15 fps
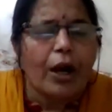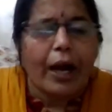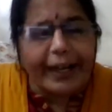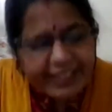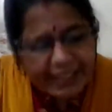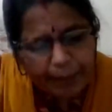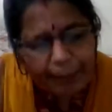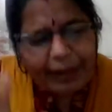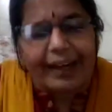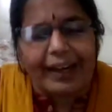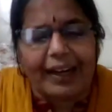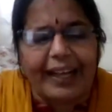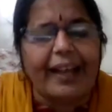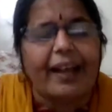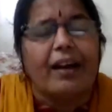And
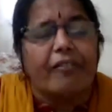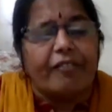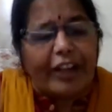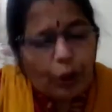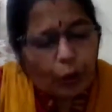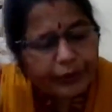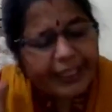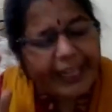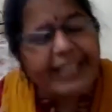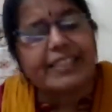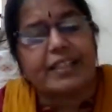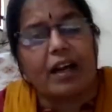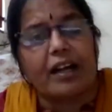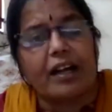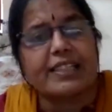similarly, when you teach
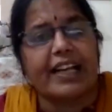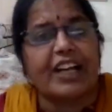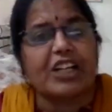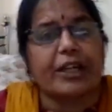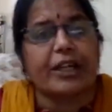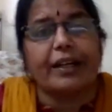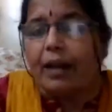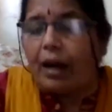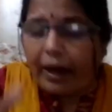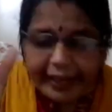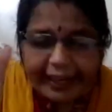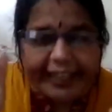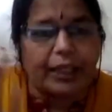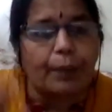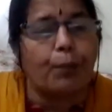translation,
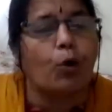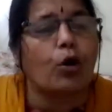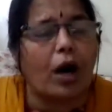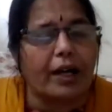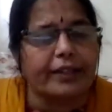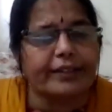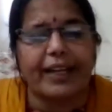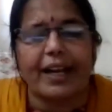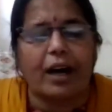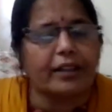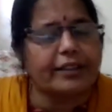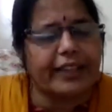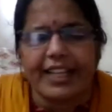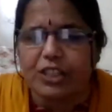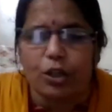again the book author
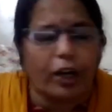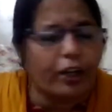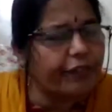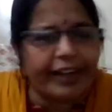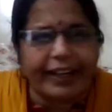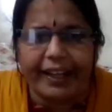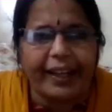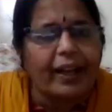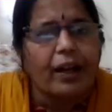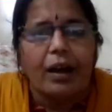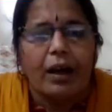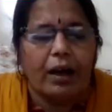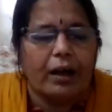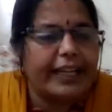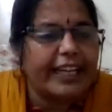is not very
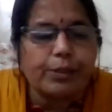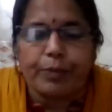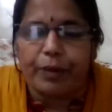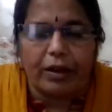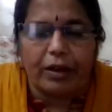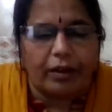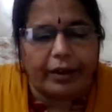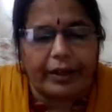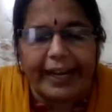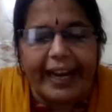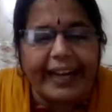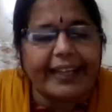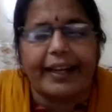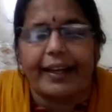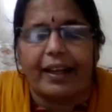
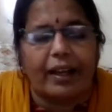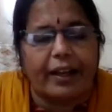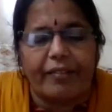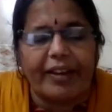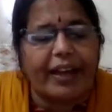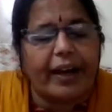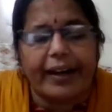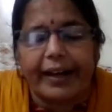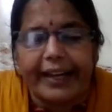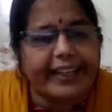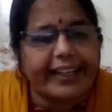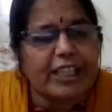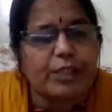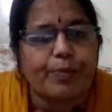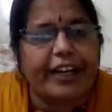great, giving a great
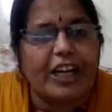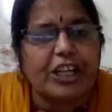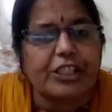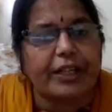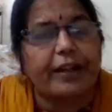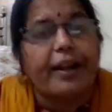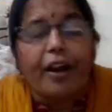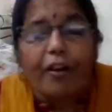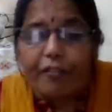explanation.